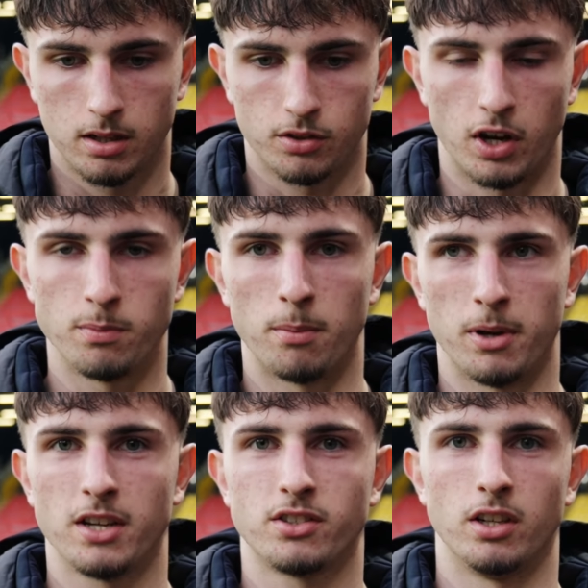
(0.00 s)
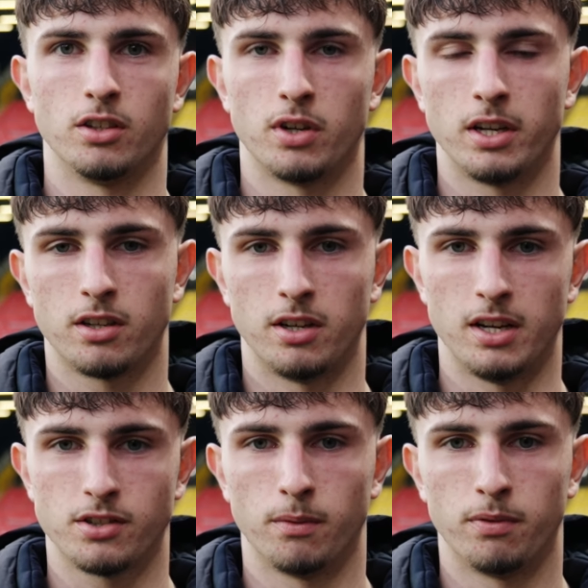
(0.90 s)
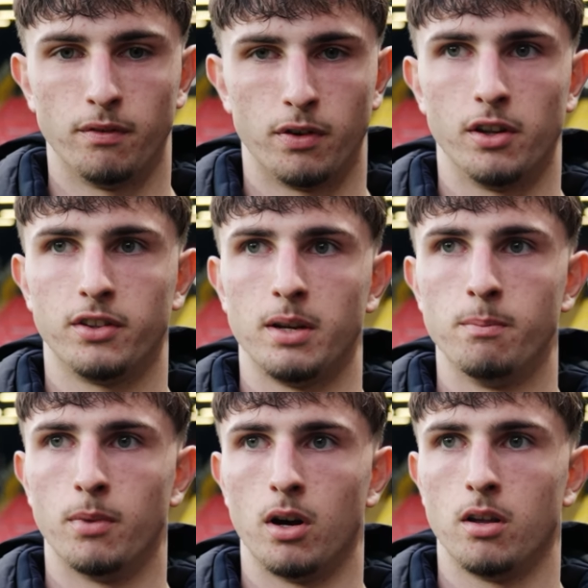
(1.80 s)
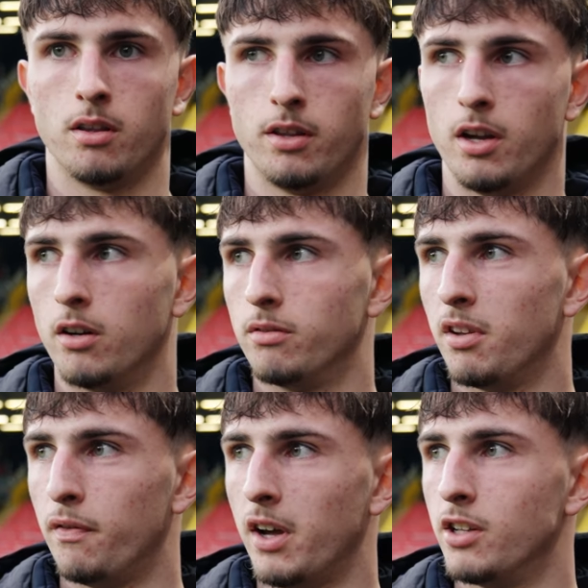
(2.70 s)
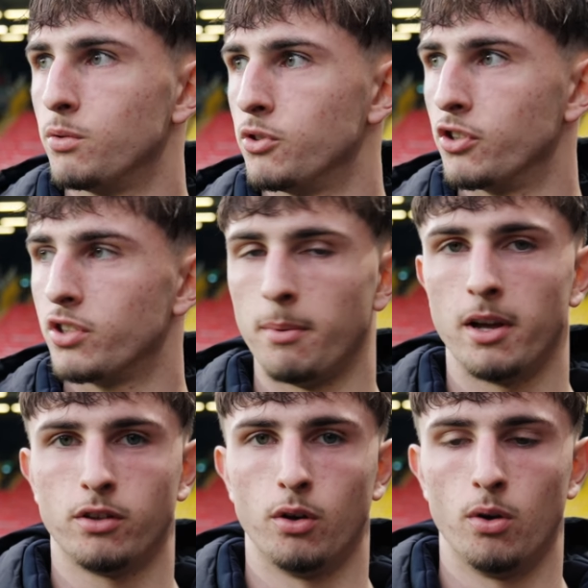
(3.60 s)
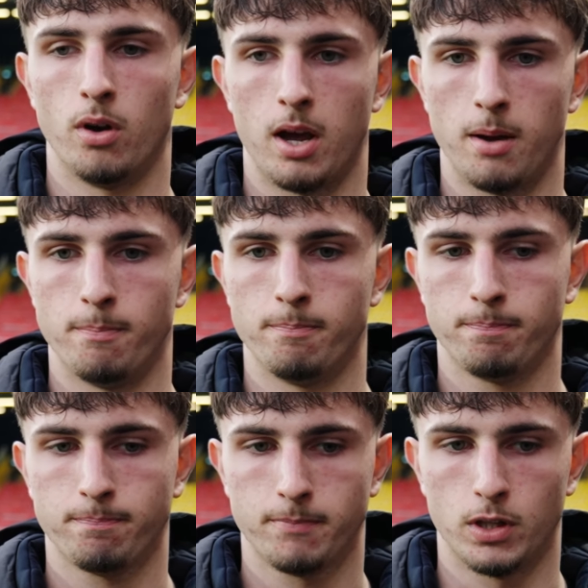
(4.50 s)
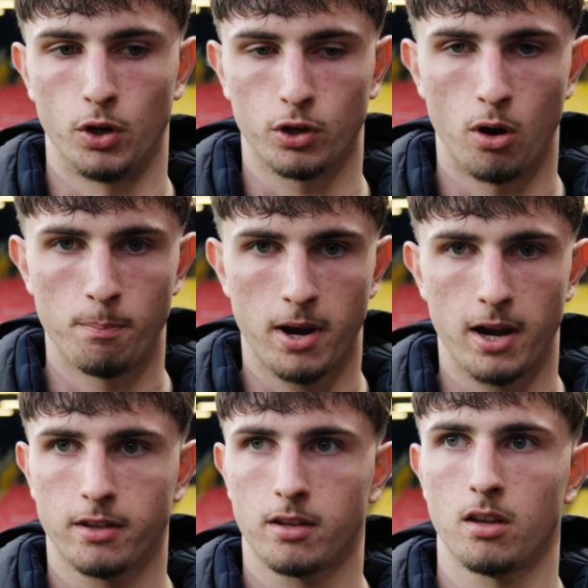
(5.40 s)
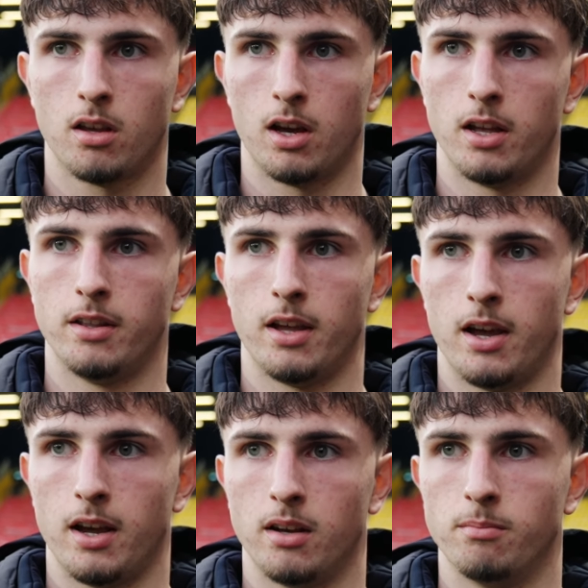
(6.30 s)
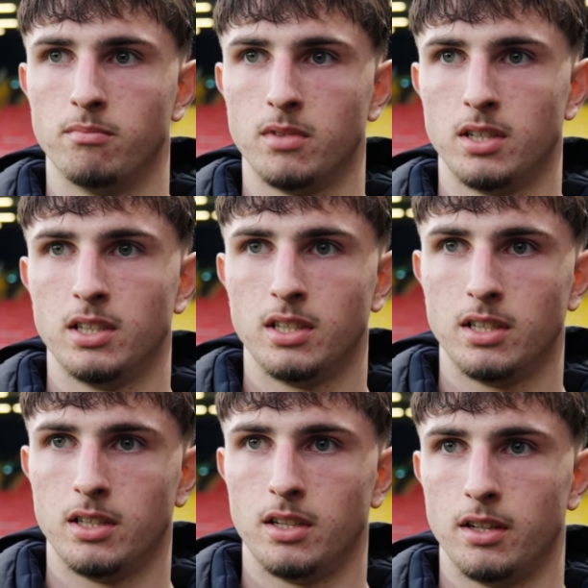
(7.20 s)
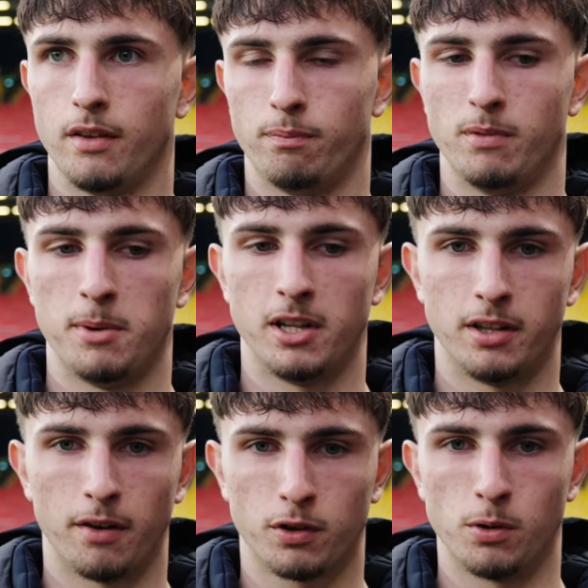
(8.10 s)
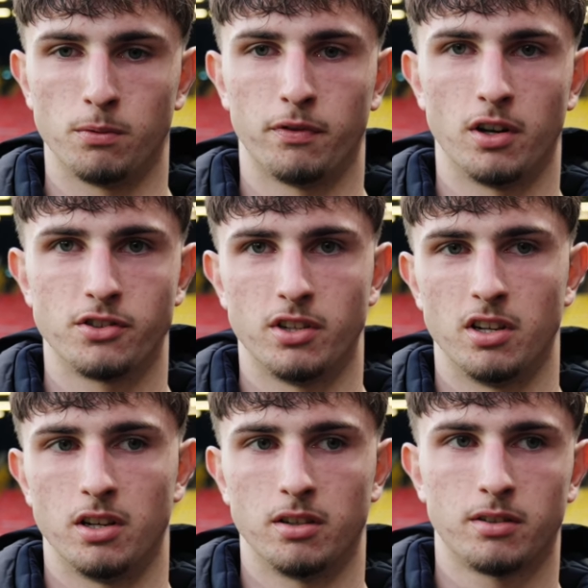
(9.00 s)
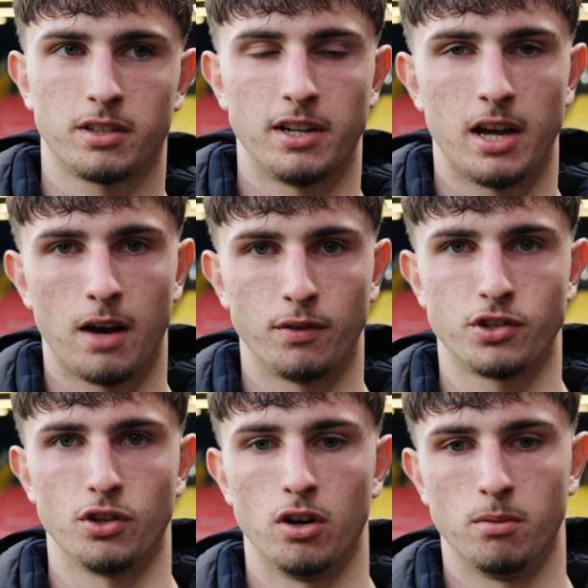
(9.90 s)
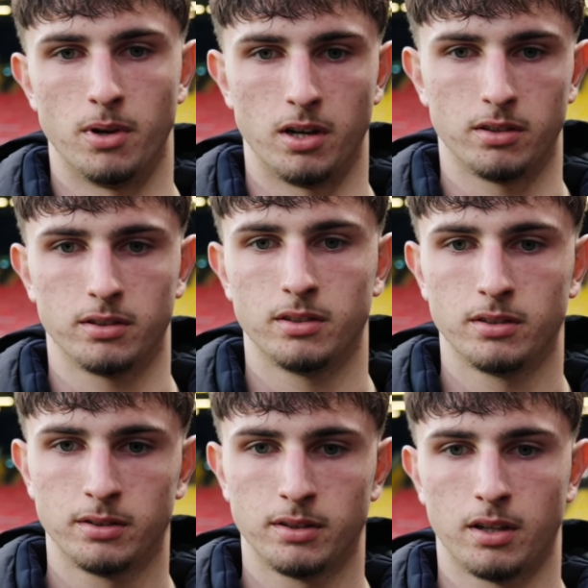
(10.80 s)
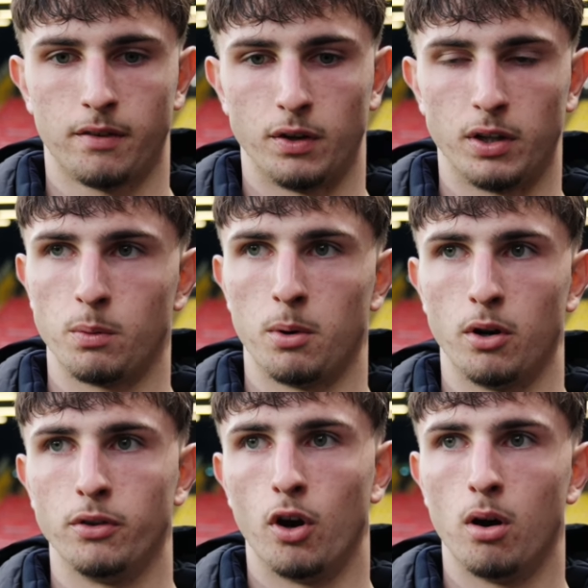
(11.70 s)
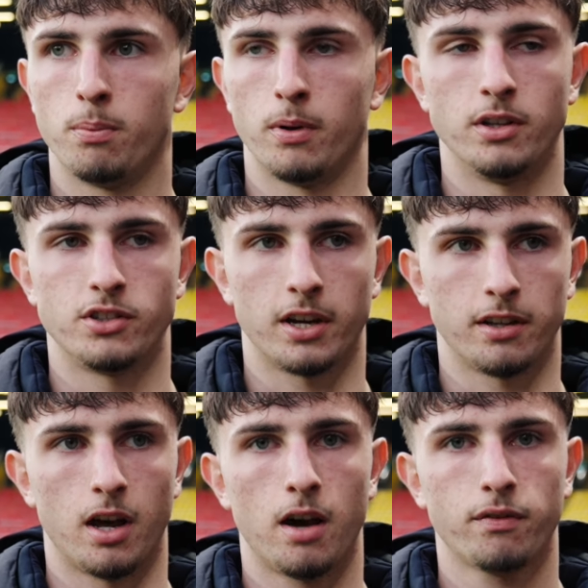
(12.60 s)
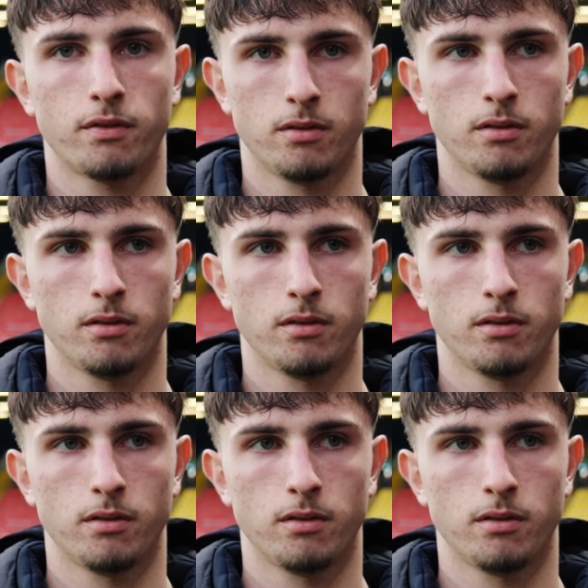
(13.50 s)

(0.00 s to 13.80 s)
Tried my best to try to create something for the team, but their defence was just a bit too compact, and they made it difficult for us to kind of have a shot, but I feel like we were on top in the second half.